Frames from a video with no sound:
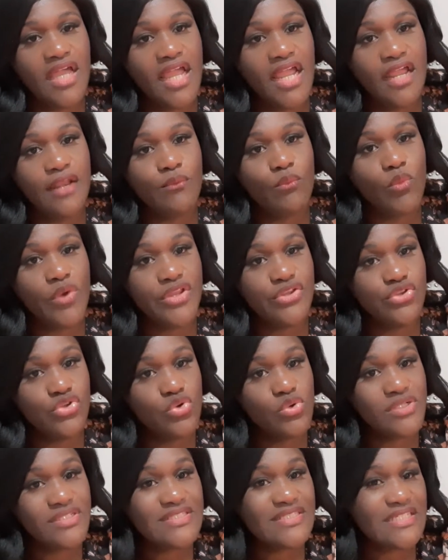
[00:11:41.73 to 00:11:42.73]
And when
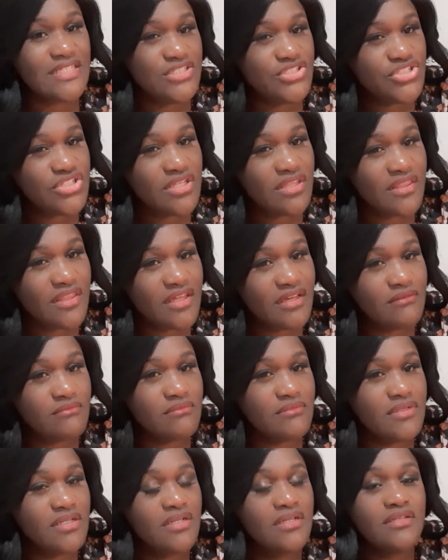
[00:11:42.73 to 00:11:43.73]
you are teaching
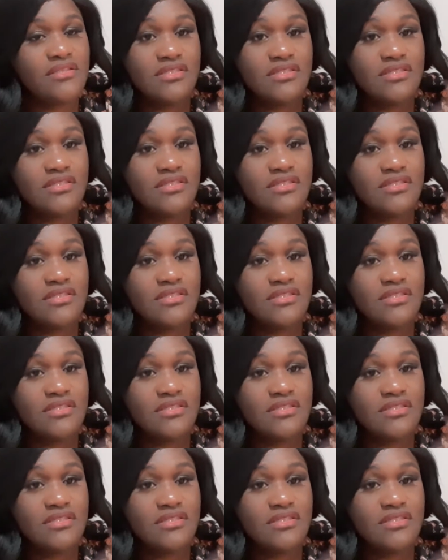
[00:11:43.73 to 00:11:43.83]
them,